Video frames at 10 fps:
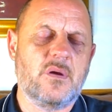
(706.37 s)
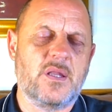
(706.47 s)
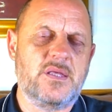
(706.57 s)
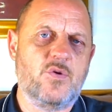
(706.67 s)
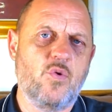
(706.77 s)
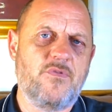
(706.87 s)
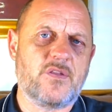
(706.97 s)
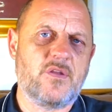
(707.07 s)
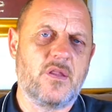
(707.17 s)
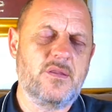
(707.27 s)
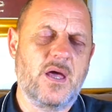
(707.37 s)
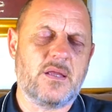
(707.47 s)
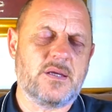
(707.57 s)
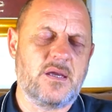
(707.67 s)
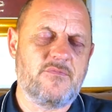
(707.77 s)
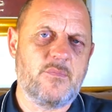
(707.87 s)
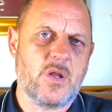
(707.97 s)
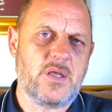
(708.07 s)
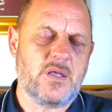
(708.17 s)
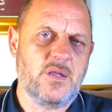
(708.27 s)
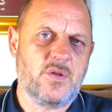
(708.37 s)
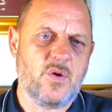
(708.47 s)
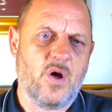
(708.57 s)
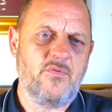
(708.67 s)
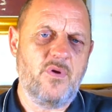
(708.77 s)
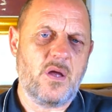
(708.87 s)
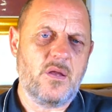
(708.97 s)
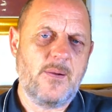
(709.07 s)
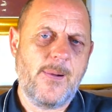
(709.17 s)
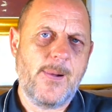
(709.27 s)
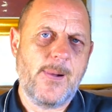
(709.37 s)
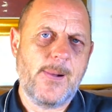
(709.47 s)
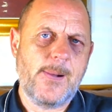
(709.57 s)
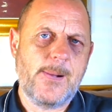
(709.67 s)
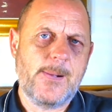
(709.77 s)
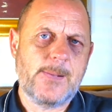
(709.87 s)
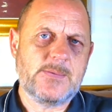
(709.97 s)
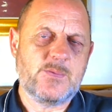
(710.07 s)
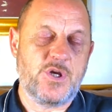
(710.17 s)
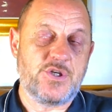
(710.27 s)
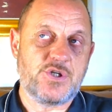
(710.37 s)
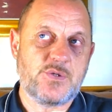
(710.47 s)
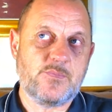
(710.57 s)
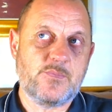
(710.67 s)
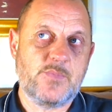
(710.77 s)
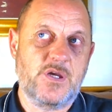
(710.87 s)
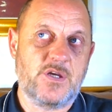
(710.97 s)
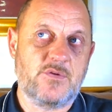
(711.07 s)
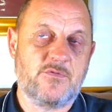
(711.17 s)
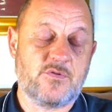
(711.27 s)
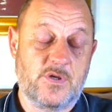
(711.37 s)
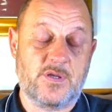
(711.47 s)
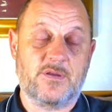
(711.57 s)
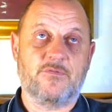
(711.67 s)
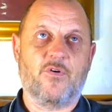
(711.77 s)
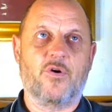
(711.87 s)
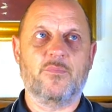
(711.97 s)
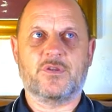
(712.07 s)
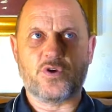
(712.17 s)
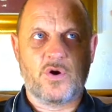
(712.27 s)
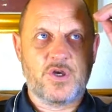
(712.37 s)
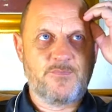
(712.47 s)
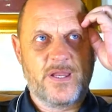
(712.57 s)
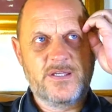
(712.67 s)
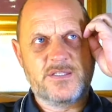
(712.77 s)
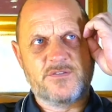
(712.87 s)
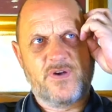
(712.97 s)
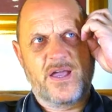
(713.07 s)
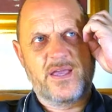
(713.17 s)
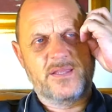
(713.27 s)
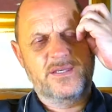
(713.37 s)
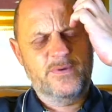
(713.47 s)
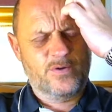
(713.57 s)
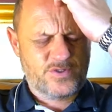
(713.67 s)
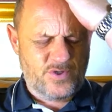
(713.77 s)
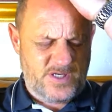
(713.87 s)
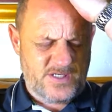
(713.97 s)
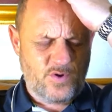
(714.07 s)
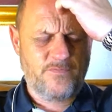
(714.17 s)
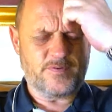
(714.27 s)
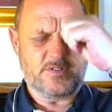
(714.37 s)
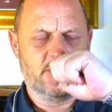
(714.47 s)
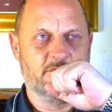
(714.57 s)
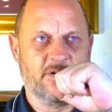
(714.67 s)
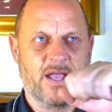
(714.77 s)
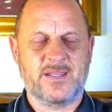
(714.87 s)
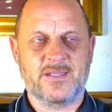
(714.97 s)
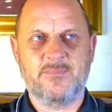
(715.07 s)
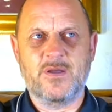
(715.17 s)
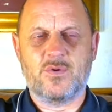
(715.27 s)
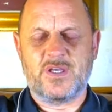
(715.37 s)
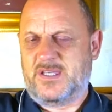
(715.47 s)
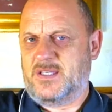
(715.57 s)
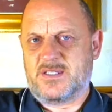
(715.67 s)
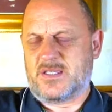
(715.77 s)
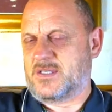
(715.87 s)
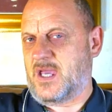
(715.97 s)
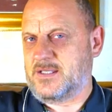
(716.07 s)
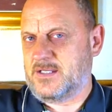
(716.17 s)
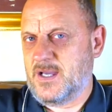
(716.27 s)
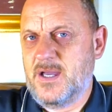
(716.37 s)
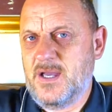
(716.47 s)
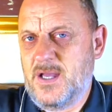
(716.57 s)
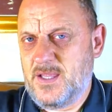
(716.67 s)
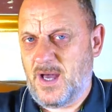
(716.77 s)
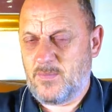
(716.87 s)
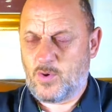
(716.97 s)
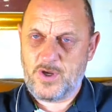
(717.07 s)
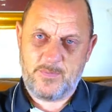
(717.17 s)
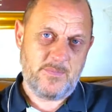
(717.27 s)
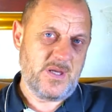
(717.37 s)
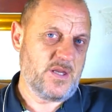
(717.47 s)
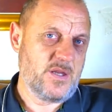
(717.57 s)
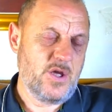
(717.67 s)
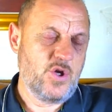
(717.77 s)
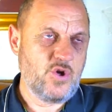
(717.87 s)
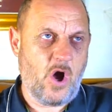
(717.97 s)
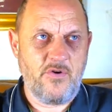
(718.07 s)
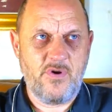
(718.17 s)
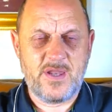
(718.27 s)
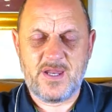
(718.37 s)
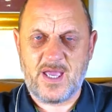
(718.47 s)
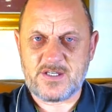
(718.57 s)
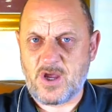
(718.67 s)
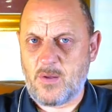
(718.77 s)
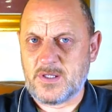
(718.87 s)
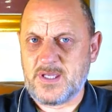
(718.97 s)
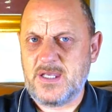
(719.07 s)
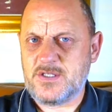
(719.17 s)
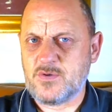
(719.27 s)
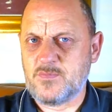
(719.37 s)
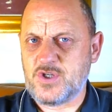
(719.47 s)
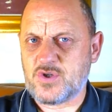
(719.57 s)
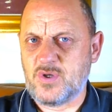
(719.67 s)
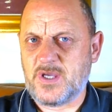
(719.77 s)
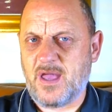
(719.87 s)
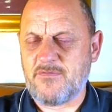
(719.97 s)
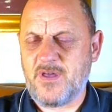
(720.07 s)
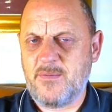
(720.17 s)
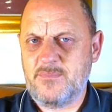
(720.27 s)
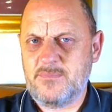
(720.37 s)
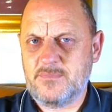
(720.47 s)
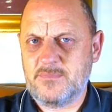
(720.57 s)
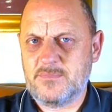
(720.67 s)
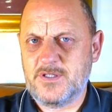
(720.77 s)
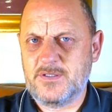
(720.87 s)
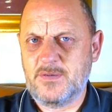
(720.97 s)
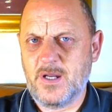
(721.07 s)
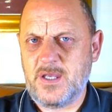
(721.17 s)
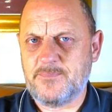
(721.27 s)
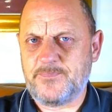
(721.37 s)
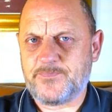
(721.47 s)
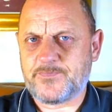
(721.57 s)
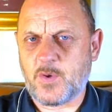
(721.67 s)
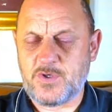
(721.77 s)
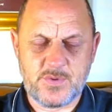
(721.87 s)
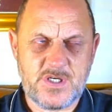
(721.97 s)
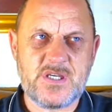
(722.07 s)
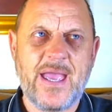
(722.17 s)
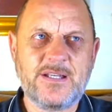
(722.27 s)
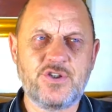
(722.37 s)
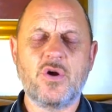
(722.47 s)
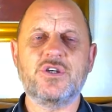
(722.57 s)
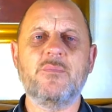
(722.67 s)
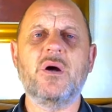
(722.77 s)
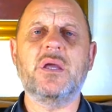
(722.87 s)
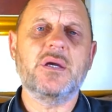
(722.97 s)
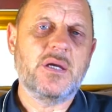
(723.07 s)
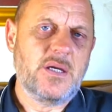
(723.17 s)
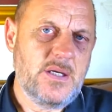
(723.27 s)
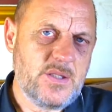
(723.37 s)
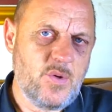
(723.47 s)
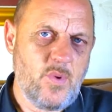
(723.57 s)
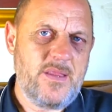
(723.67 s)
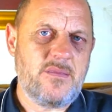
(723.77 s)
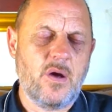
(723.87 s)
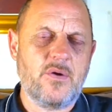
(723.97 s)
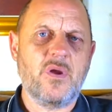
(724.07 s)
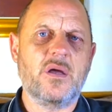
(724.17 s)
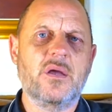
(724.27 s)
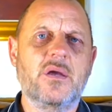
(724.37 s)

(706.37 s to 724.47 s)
And he overturned that and gave the money to UNRWA, which he informed Scottish ministers via an email that he just decided that I'm going to be meeting UNRWA in the next couple of days, so I'm just going to give them the money, which was a second tranche of money that went to UNRWA.